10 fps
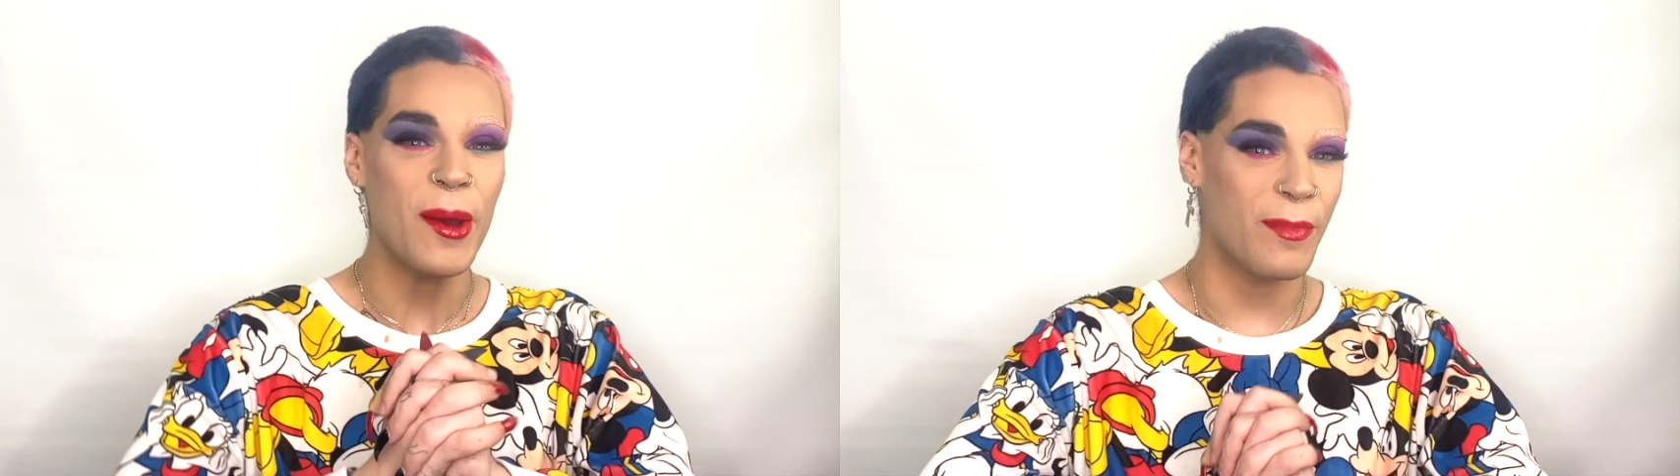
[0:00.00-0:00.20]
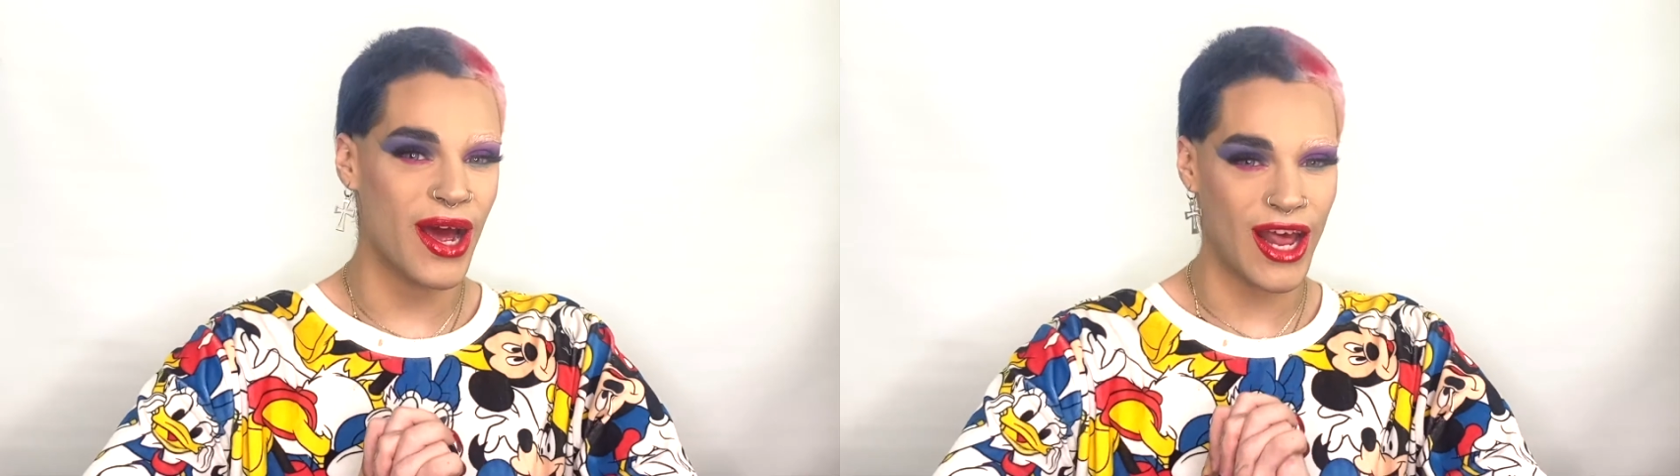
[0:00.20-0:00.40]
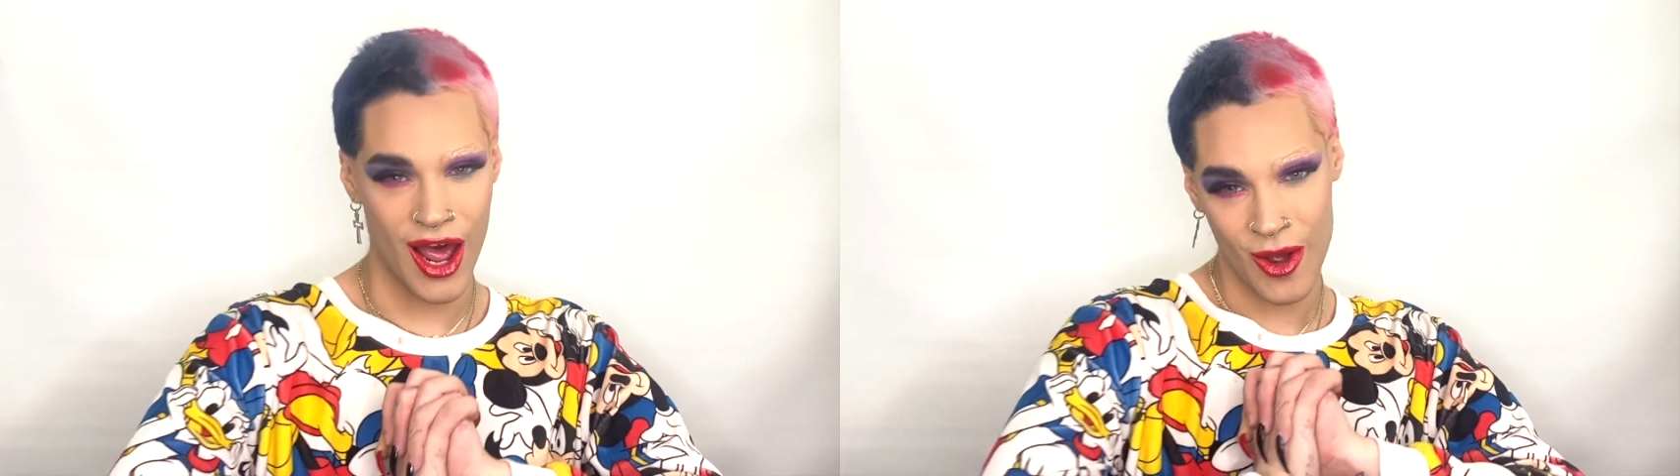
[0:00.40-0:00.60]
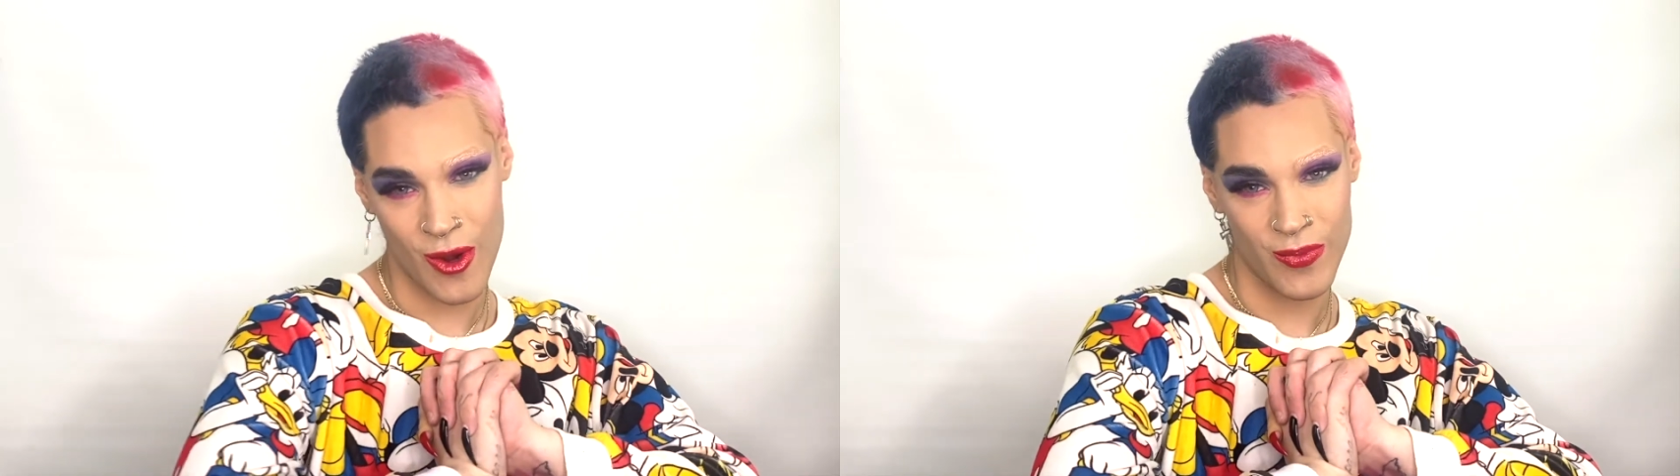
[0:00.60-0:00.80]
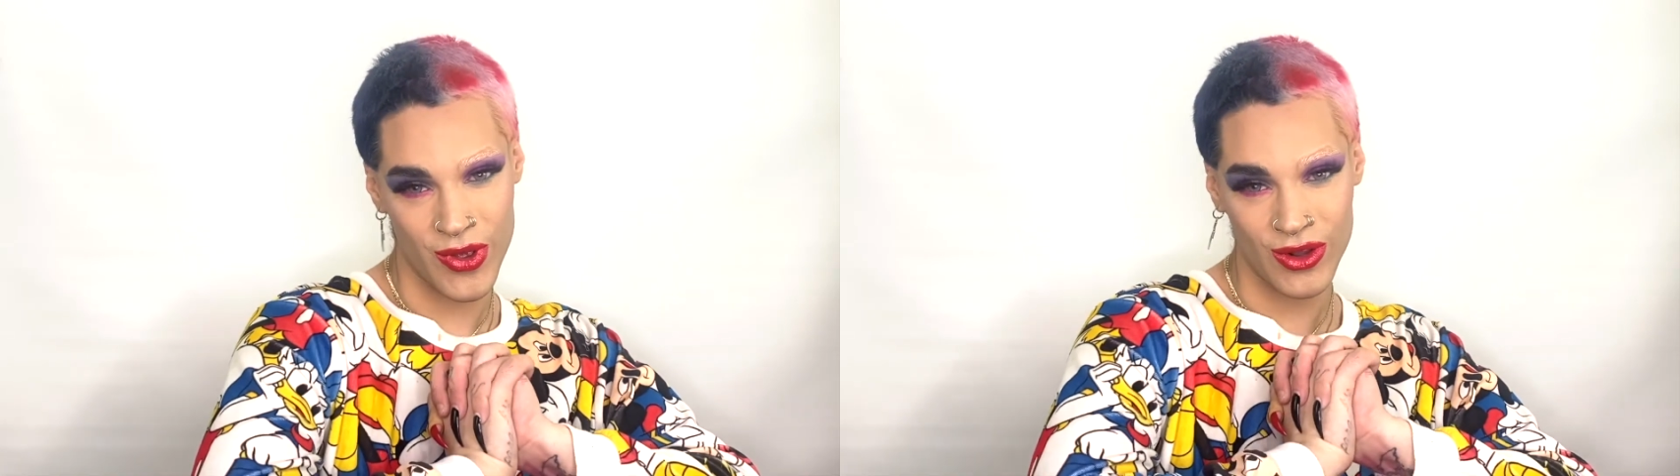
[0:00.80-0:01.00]
But I
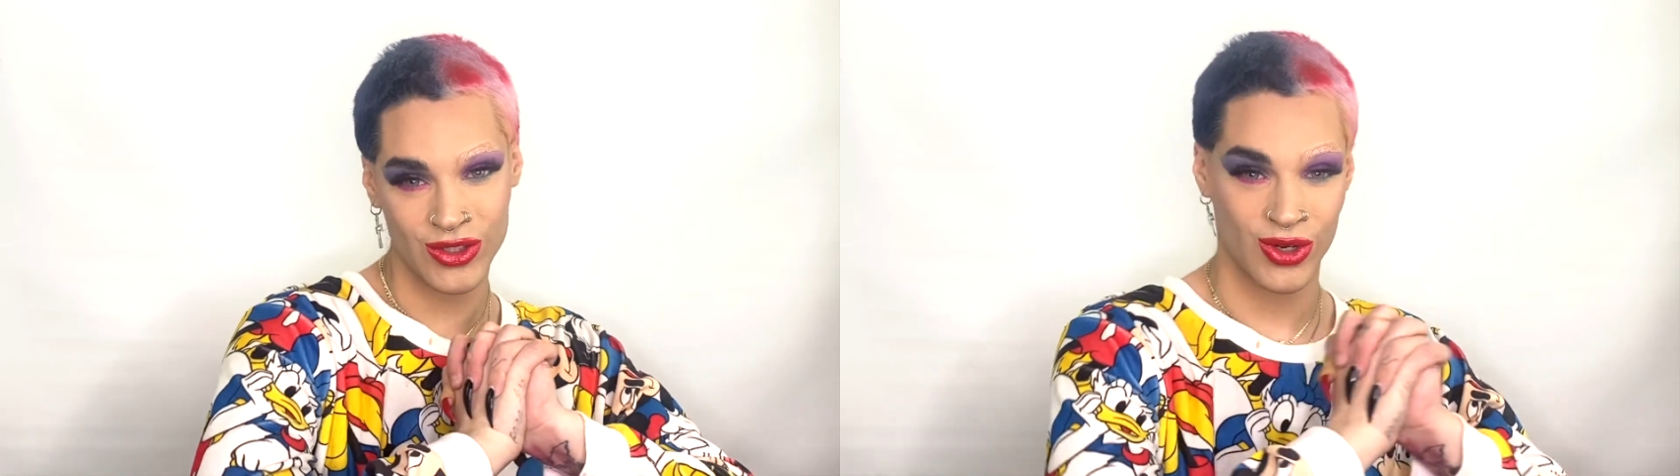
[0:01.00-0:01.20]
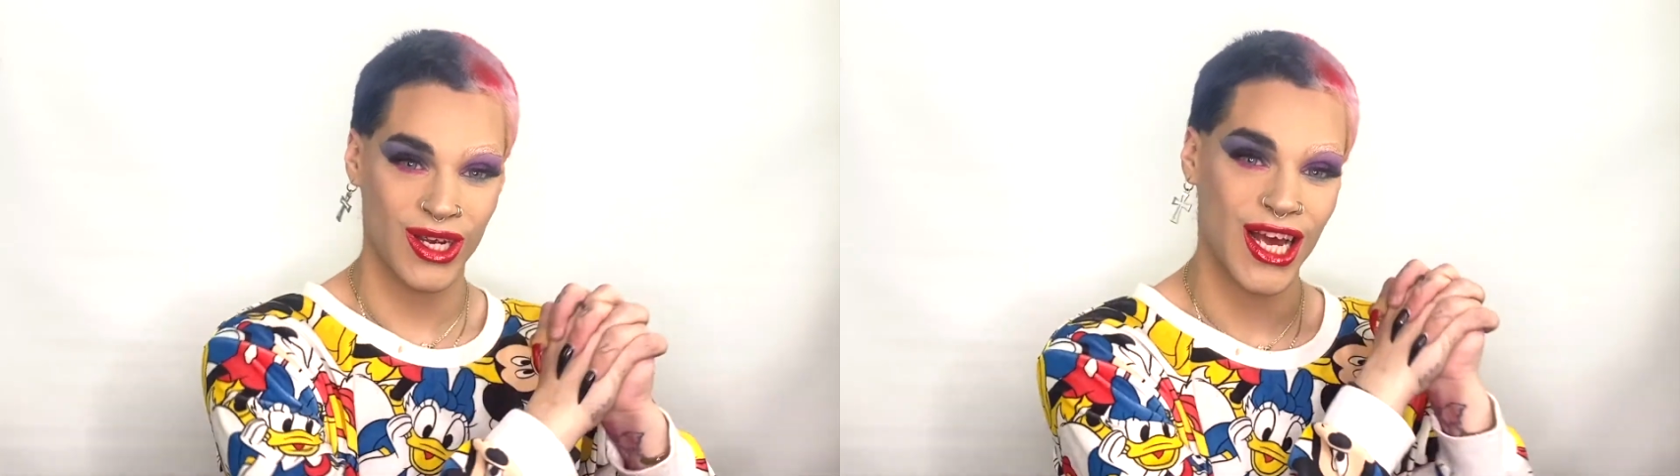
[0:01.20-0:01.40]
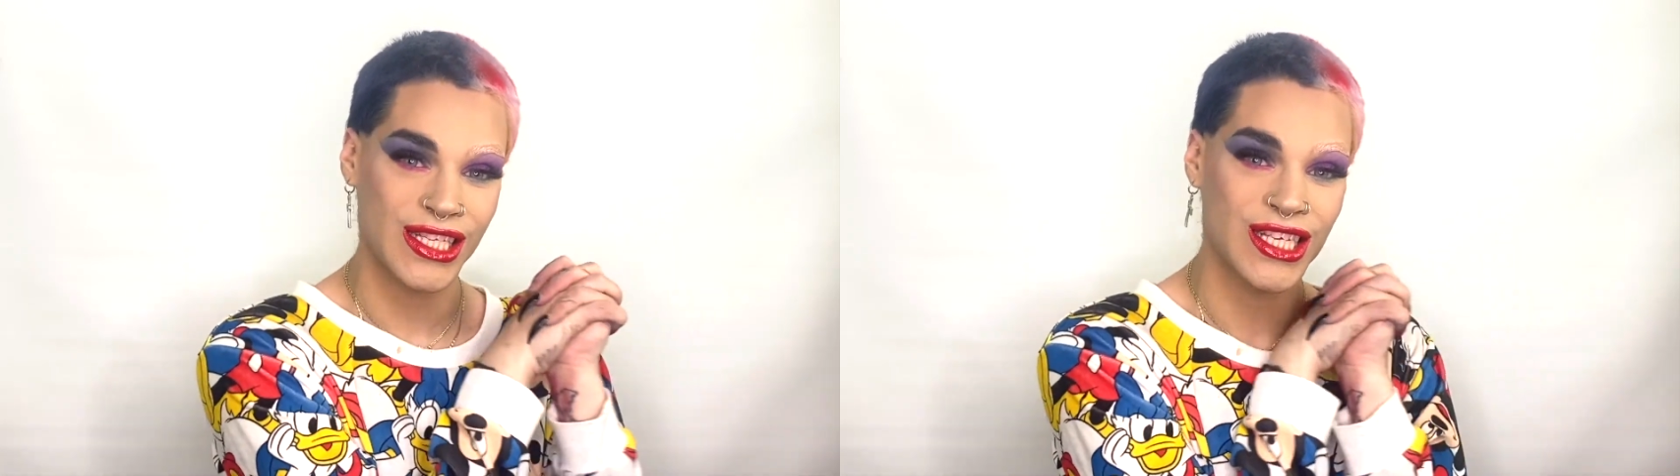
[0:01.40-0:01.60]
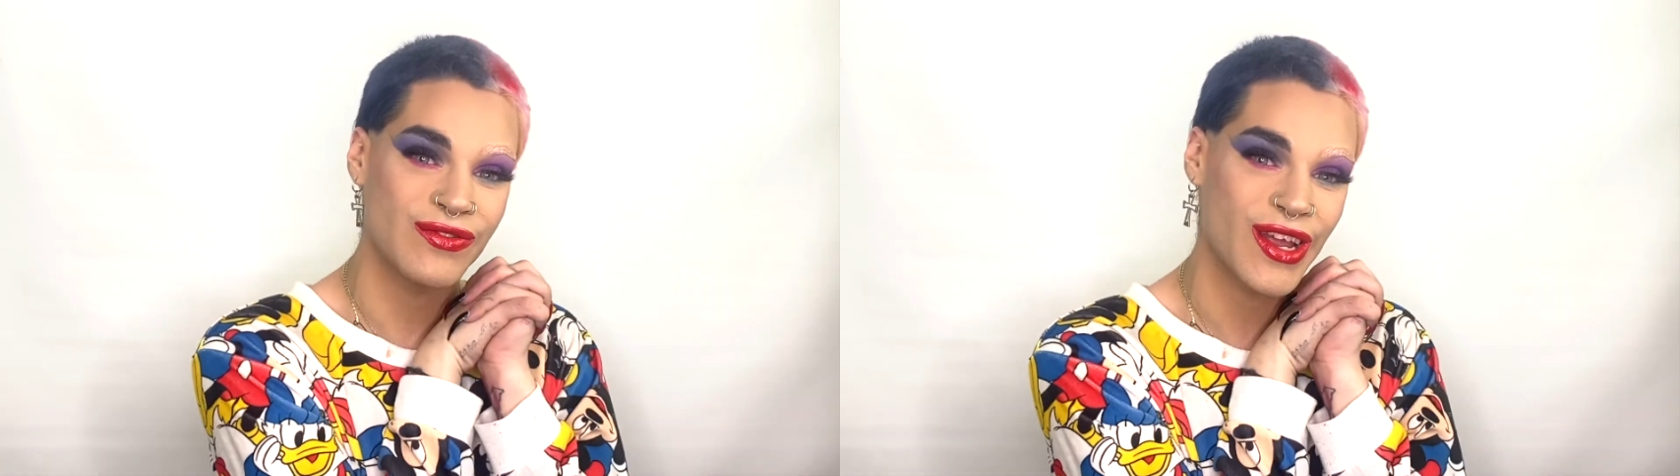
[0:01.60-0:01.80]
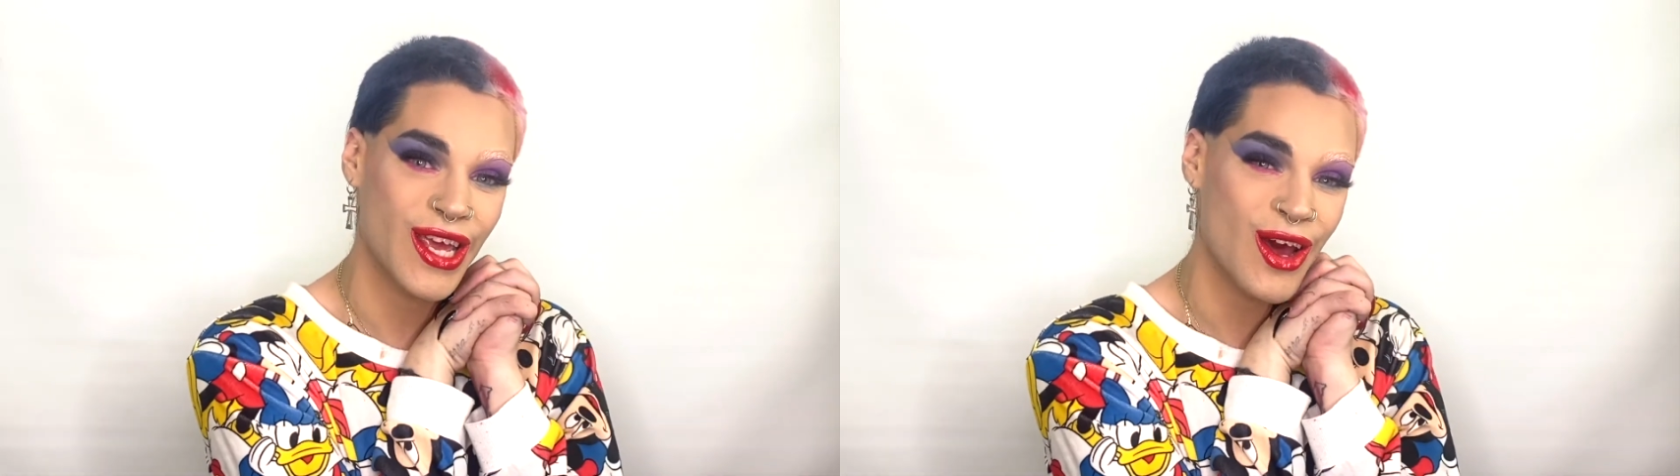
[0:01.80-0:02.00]
hope you enjoy guys this
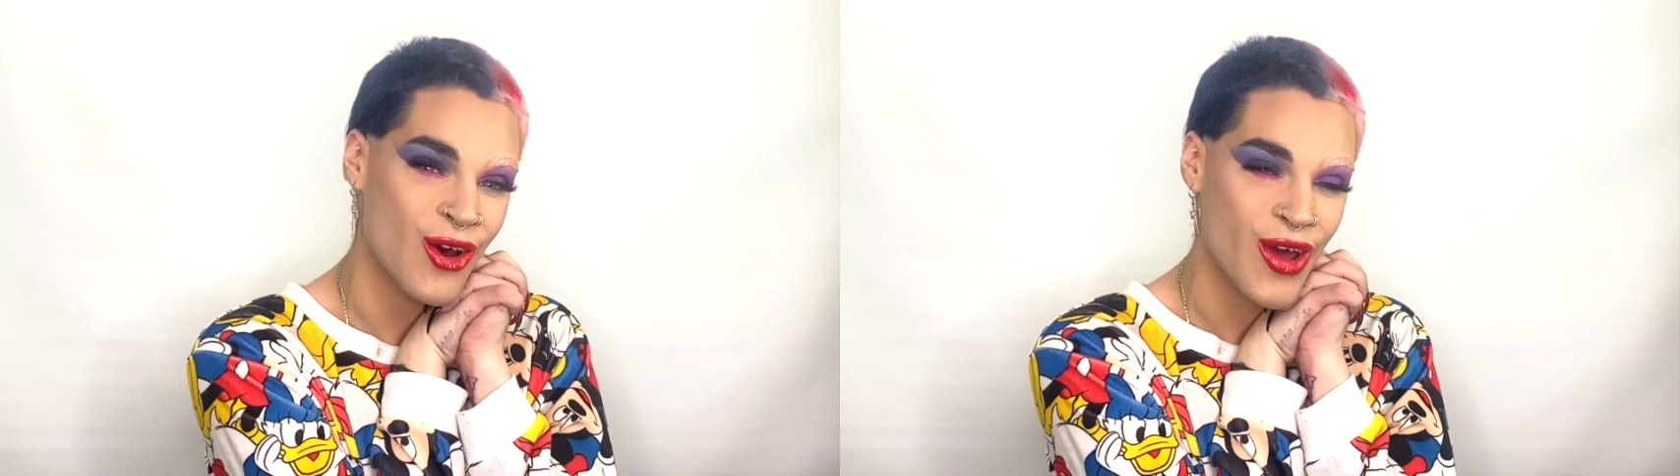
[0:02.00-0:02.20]
video.